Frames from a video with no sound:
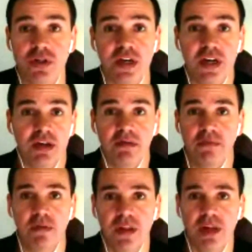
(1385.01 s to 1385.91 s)
You're not
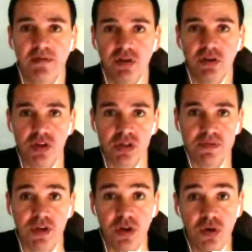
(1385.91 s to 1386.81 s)
saying that they have to do
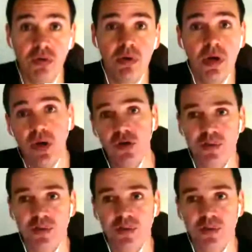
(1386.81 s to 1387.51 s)
it just for you.